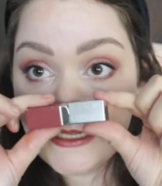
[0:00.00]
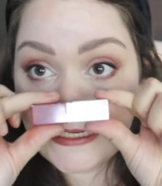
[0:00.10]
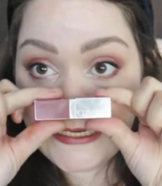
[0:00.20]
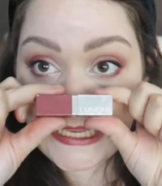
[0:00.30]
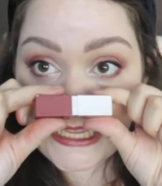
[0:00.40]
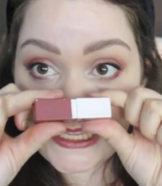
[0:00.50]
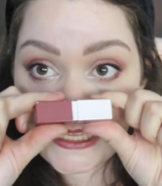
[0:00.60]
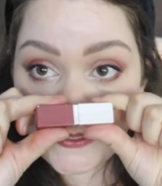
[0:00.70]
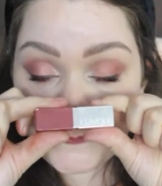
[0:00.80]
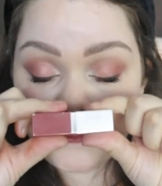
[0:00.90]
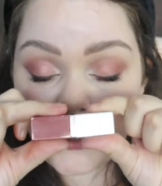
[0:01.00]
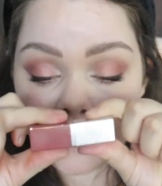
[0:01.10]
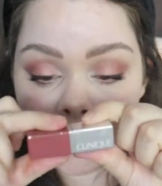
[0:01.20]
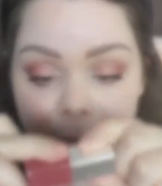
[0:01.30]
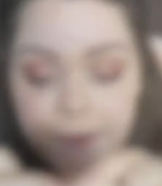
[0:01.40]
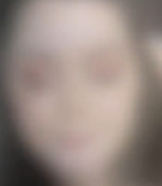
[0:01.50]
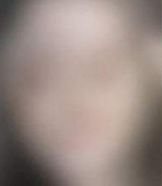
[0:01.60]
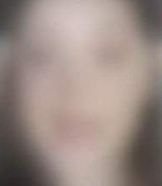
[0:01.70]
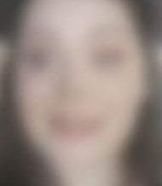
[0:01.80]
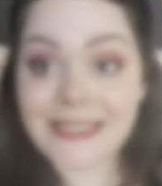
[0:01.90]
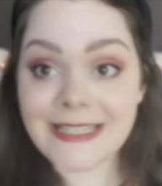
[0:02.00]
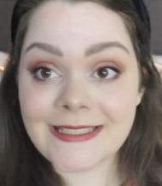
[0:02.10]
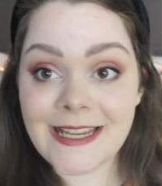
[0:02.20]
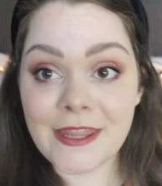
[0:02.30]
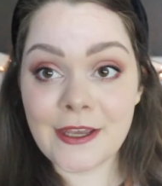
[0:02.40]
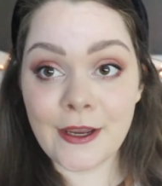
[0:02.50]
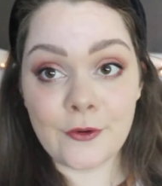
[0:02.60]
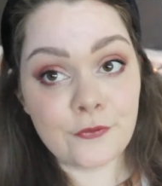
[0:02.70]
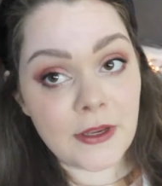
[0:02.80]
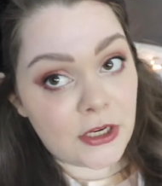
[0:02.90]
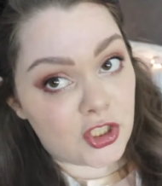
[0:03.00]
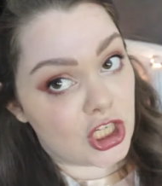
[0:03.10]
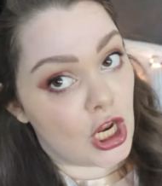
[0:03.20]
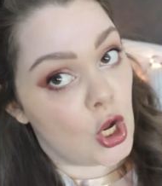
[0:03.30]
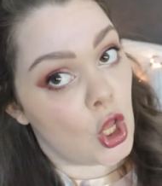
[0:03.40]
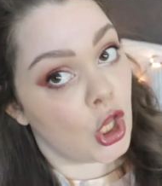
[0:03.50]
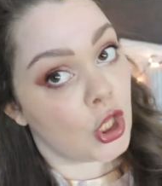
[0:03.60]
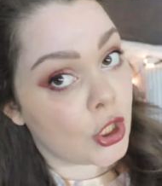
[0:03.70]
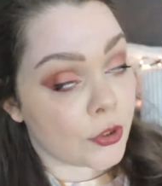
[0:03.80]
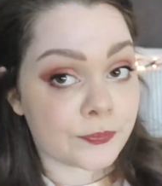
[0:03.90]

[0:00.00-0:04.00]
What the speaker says: Clinique Mocha Pop. And this is the finished look.